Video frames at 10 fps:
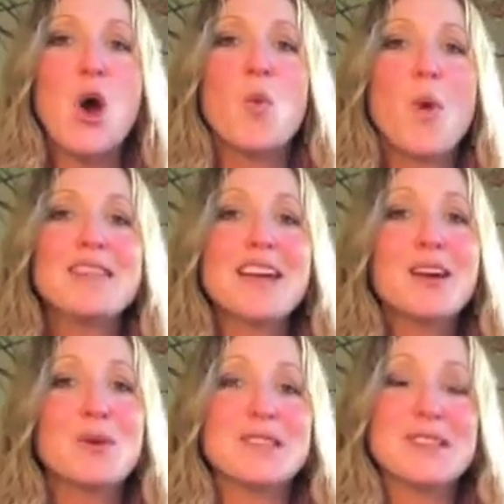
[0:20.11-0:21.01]
What
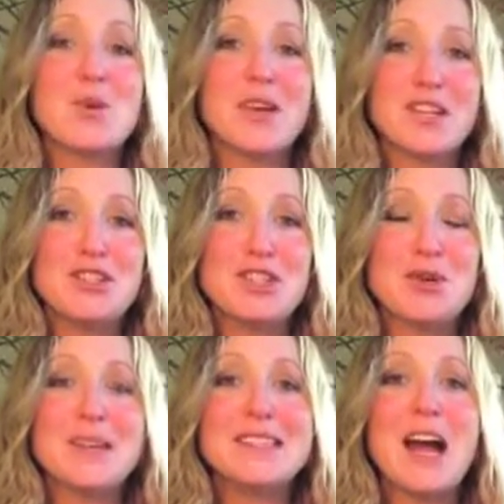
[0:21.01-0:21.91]
that quiz is going to
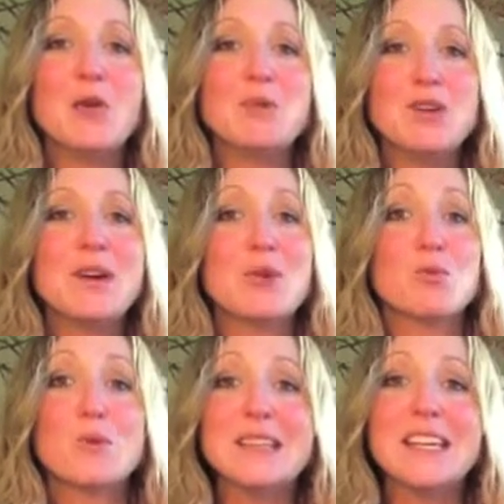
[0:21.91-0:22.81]
do is help you
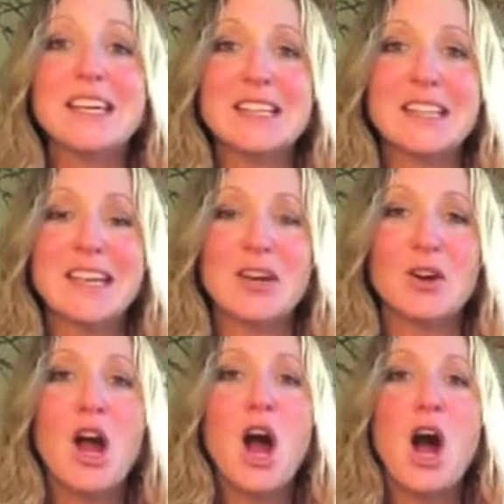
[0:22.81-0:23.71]
get really clear